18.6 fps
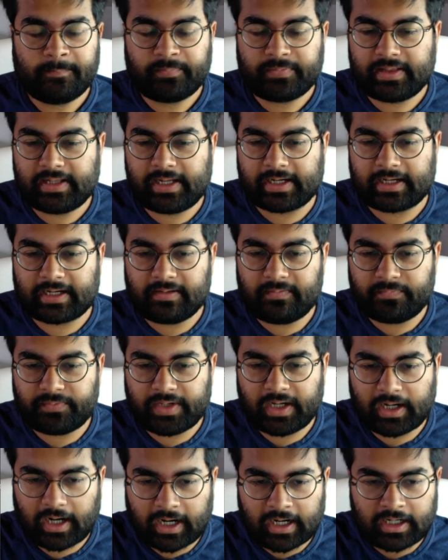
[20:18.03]
Like,
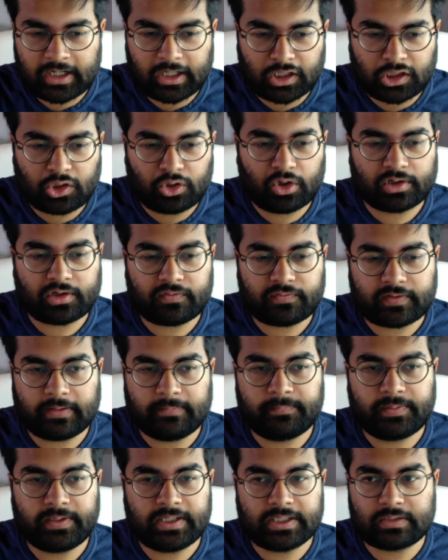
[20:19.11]
there are a lot of
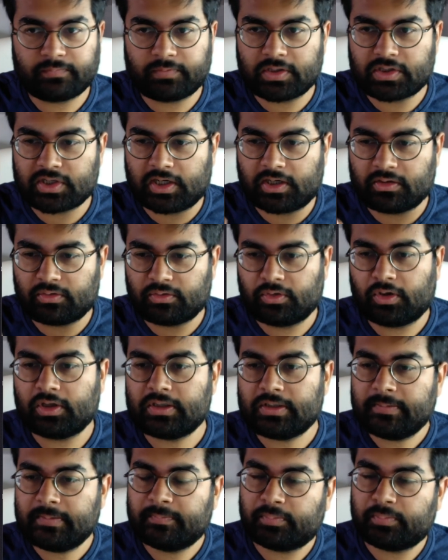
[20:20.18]
companies which are
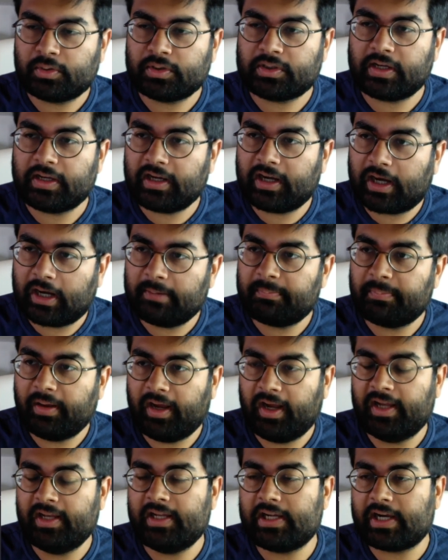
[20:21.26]
not putting up
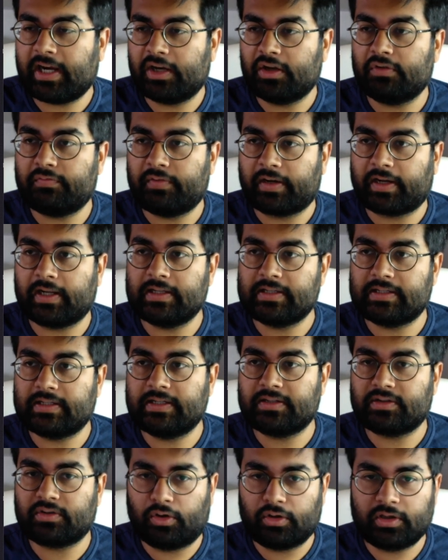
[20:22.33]
any kind of
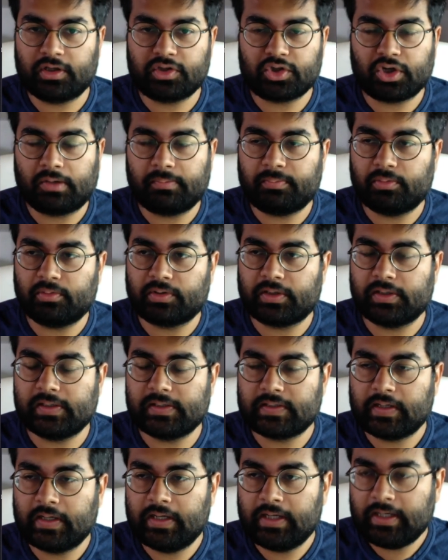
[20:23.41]
vacancies on the job portals,